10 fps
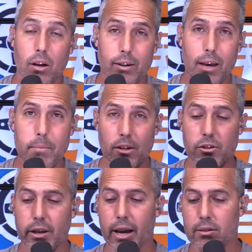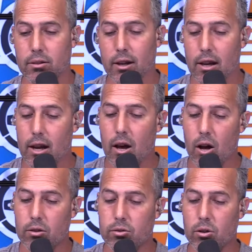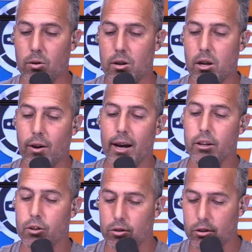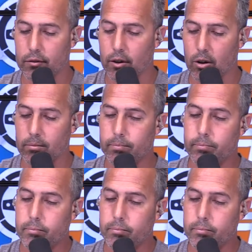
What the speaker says: Okay, make sure you answer it. Also, know how to use your phone.